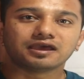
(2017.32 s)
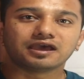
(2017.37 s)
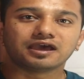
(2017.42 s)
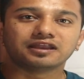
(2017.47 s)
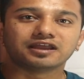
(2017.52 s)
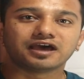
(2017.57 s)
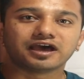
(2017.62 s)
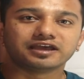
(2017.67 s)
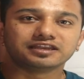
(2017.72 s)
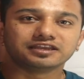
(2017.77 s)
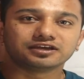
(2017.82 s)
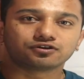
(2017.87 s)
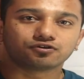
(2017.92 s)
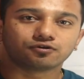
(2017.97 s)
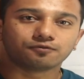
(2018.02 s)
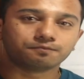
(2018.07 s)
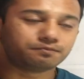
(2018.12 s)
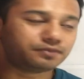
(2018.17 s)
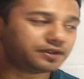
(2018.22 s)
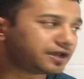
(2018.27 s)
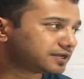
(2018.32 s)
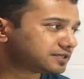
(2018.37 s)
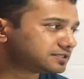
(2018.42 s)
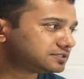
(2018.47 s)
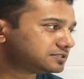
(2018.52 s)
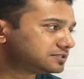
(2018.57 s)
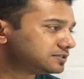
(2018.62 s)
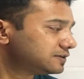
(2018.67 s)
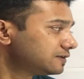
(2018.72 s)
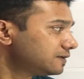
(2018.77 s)
anionic
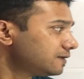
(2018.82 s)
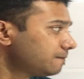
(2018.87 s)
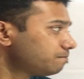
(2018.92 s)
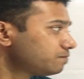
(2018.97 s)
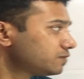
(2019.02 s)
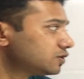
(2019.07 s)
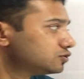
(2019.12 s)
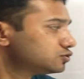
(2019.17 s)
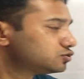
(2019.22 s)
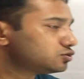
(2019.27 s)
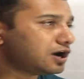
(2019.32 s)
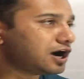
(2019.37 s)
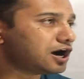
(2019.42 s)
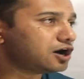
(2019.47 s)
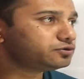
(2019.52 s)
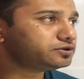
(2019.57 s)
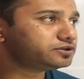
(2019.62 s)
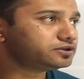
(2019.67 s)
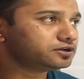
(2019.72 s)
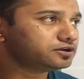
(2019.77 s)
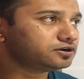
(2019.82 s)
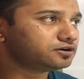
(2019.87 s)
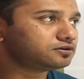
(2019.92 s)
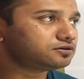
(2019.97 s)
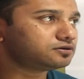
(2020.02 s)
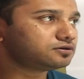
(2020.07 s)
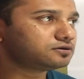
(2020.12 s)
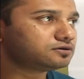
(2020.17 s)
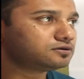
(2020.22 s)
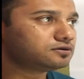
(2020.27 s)
complex. So out
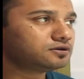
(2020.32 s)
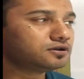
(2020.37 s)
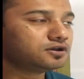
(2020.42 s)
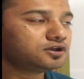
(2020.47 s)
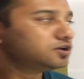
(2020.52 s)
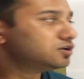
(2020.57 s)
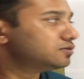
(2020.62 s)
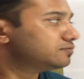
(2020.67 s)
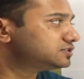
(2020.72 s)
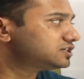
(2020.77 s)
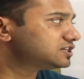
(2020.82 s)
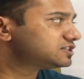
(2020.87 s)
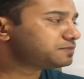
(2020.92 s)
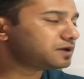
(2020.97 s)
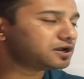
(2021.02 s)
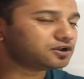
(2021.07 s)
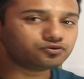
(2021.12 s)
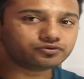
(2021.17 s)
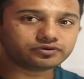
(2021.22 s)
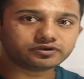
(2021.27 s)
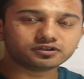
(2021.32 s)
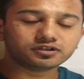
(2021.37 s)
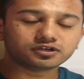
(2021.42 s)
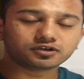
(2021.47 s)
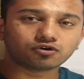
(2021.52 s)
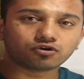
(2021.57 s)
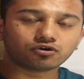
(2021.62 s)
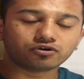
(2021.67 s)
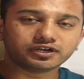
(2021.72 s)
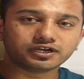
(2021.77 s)
here, just by looking the
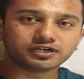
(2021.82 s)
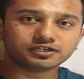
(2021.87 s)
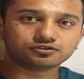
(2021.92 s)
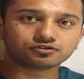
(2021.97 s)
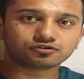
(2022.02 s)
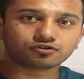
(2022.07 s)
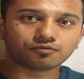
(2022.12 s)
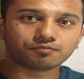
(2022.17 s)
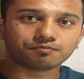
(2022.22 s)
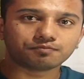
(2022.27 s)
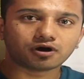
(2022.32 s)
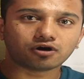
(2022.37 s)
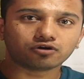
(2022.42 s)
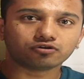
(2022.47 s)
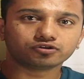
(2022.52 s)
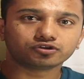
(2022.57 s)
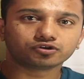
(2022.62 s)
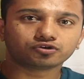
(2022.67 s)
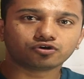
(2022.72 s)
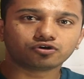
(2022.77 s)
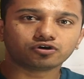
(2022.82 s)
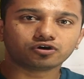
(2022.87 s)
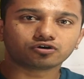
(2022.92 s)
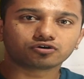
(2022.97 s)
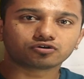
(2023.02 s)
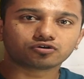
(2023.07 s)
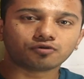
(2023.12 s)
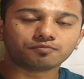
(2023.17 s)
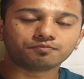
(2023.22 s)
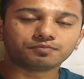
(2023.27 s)
coordination compound or the
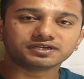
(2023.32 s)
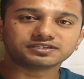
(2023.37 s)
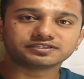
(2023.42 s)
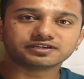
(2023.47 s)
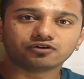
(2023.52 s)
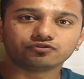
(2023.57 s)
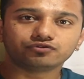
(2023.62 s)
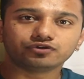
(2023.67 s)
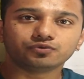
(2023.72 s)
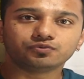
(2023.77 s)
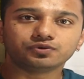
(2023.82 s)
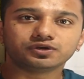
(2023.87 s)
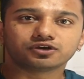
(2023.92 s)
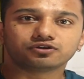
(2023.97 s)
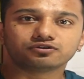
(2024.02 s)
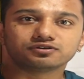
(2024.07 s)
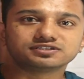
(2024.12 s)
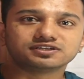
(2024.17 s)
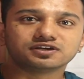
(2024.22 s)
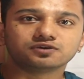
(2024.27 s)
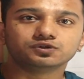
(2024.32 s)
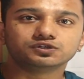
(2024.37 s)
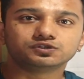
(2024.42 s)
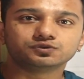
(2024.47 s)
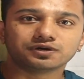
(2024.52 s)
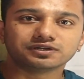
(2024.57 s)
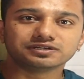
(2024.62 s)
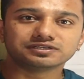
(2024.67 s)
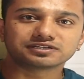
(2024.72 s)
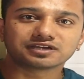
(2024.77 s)
complex out here, we cannot say which
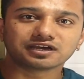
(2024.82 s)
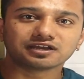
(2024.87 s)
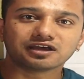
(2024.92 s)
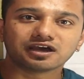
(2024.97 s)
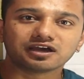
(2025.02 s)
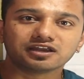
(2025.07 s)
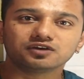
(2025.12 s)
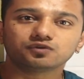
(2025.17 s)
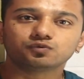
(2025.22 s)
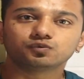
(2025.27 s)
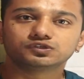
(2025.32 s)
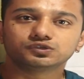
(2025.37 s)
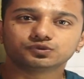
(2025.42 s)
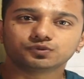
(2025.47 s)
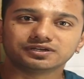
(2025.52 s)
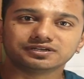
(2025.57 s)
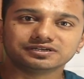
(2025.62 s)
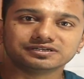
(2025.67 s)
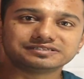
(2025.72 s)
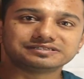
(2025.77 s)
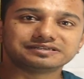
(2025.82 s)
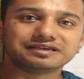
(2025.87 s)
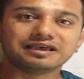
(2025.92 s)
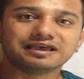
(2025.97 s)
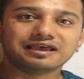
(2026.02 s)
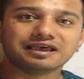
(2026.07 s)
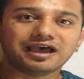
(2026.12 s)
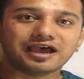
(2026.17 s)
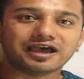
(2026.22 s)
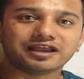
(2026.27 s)
one is cationic, which one is
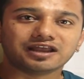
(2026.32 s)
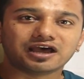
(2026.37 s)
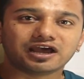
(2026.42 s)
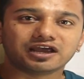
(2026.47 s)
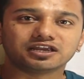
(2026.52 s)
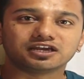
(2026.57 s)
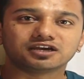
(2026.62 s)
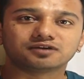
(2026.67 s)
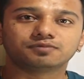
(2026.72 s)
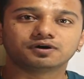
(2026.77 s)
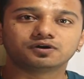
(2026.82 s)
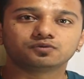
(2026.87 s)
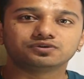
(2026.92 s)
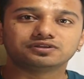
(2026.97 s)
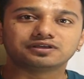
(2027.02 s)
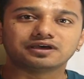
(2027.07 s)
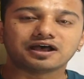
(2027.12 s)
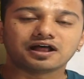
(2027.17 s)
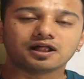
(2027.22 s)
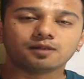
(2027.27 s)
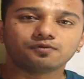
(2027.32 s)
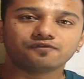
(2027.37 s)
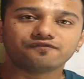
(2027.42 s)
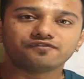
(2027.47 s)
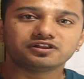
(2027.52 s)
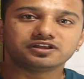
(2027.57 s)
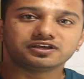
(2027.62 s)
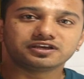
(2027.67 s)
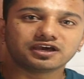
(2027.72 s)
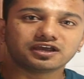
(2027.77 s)
anionic. But with the help of
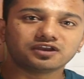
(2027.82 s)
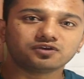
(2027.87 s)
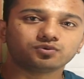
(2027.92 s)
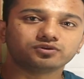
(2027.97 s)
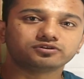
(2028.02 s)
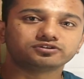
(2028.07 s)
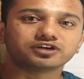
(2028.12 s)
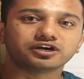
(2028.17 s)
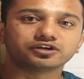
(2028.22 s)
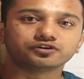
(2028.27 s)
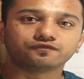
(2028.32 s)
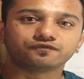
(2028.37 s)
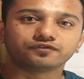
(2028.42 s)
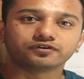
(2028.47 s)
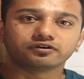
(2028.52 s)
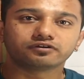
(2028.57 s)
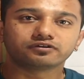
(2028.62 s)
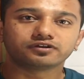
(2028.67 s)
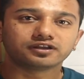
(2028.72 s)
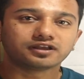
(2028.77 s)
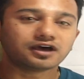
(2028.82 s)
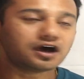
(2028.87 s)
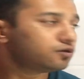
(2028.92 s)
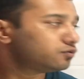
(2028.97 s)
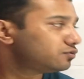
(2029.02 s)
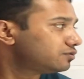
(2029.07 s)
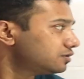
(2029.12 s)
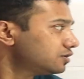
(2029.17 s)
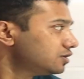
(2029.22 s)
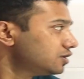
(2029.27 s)
a ligand, we will try to figure that
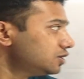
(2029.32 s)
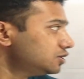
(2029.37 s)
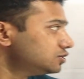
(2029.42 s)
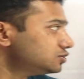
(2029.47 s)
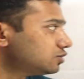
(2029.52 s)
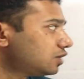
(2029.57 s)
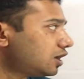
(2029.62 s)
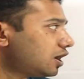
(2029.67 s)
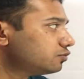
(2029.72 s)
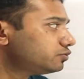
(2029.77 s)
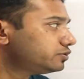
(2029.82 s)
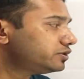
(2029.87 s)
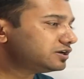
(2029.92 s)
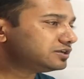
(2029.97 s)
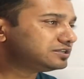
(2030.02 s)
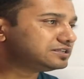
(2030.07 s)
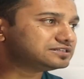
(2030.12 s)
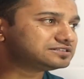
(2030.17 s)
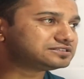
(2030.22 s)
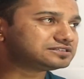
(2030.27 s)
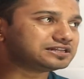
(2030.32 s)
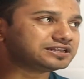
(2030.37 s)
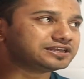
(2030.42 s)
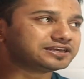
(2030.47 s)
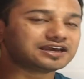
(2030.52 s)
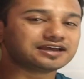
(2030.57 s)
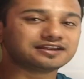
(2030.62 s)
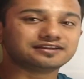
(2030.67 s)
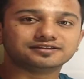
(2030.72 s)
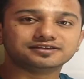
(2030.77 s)
out. So out here, this
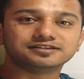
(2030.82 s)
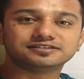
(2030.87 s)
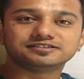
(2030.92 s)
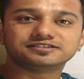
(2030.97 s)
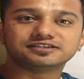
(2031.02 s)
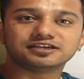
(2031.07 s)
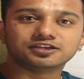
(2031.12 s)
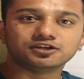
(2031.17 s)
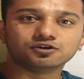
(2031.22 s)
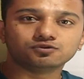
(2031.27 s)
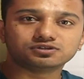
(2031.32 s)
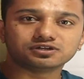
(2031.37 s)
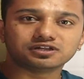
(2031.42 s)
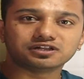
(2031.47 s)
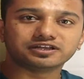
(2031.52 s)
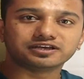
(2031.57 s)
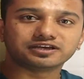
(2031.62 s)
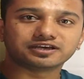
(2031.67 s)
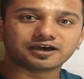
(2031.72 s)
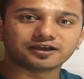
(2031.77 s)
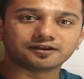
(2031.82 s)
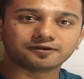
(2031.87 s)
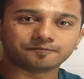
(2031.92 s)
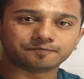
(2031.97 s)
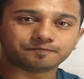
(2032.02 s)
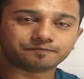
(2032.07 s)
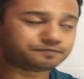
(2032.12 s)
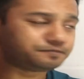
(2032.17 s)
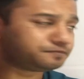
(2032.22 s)
ligand, this is a neutral ligand.